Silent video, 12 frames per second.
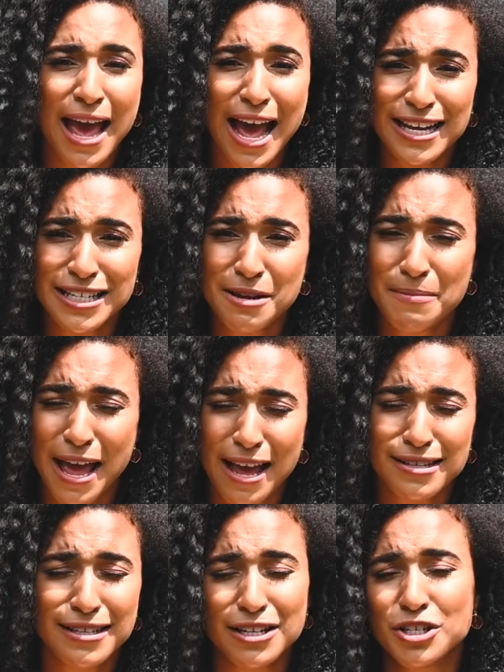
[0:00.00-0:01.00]
actually
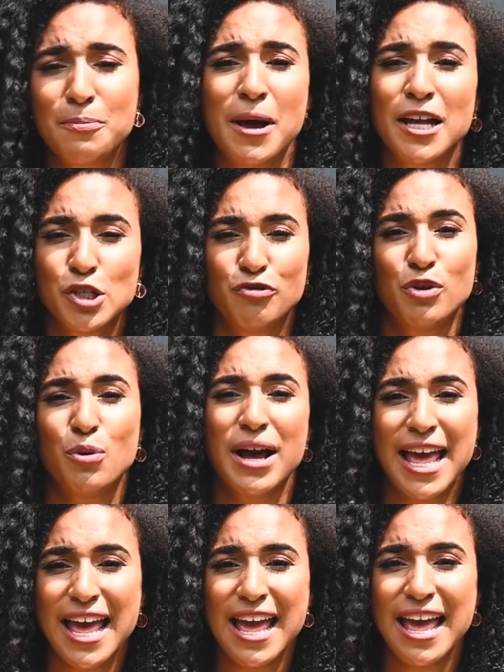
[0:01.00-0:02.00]
packs such a punch for your
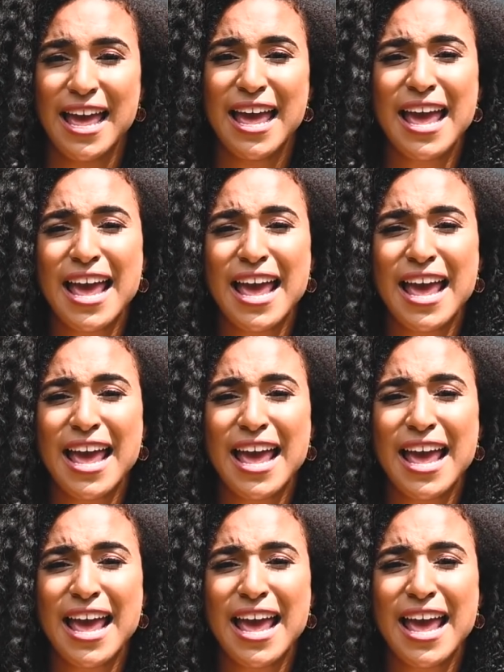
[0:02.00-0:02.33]
hair?